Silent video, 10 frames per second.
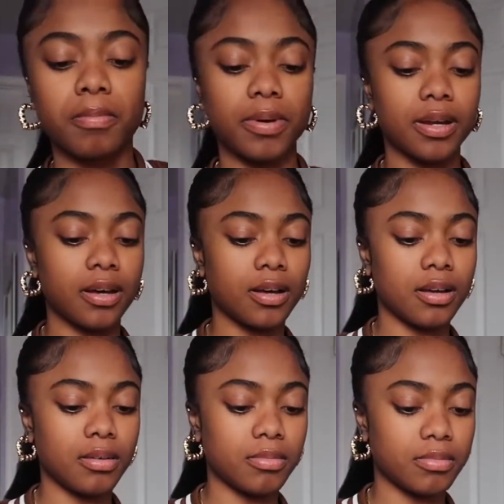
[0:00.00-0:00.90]

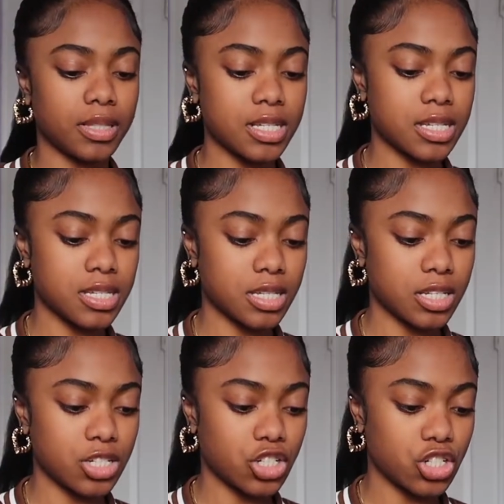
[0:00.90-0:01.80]
But this is in
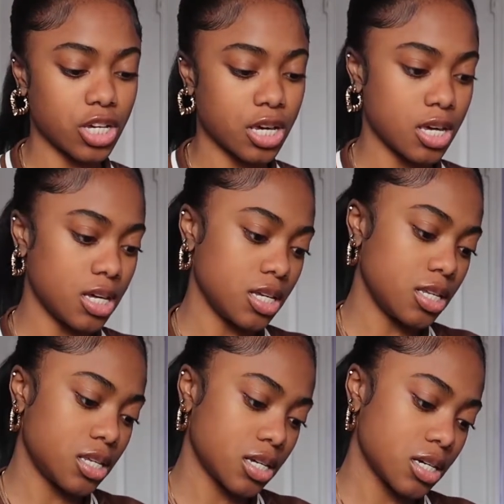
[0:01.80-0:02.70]
the
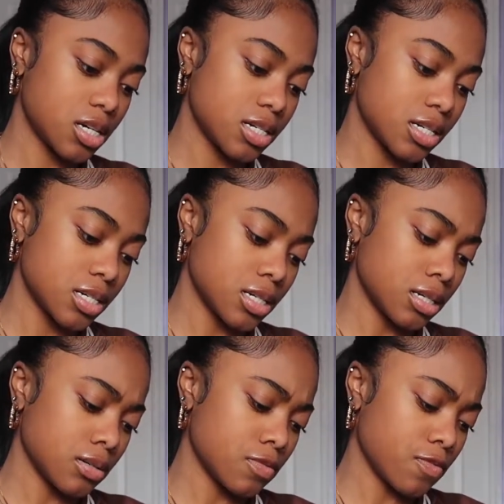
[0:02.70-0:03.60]
shade
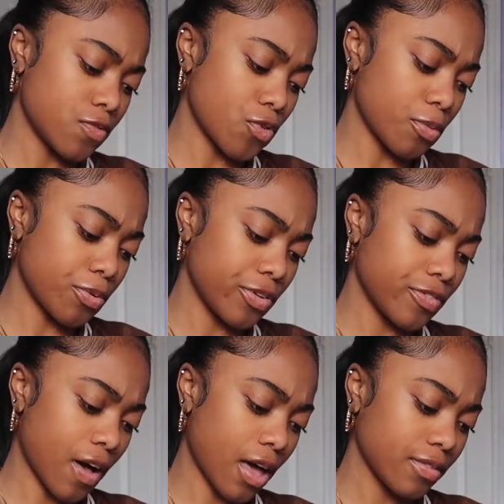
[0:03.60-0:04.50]

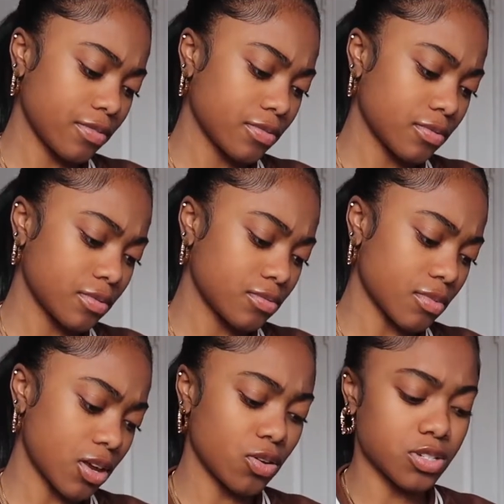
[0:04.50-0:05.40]
4.5.
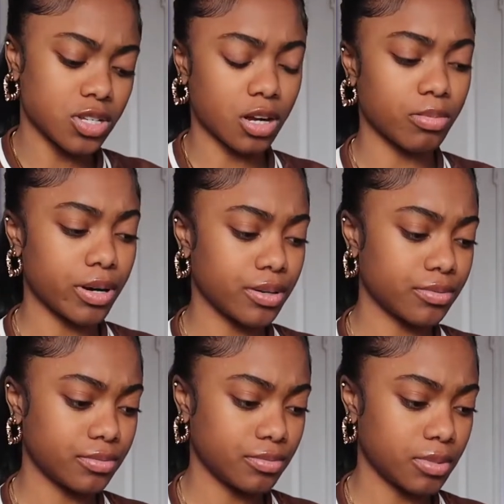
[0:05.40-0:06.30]
I know it's dark brown,
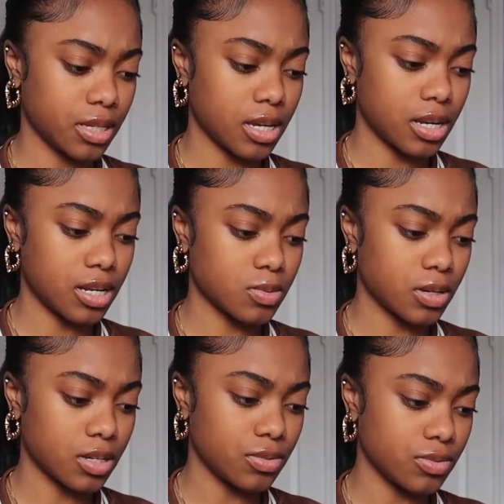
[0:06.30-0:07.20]
but yeah, that's what
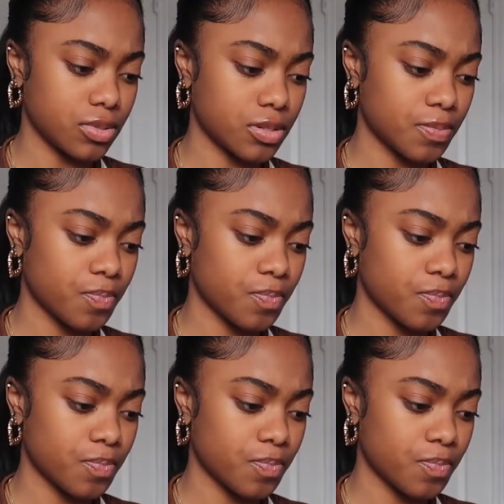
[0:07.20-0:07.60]
I use.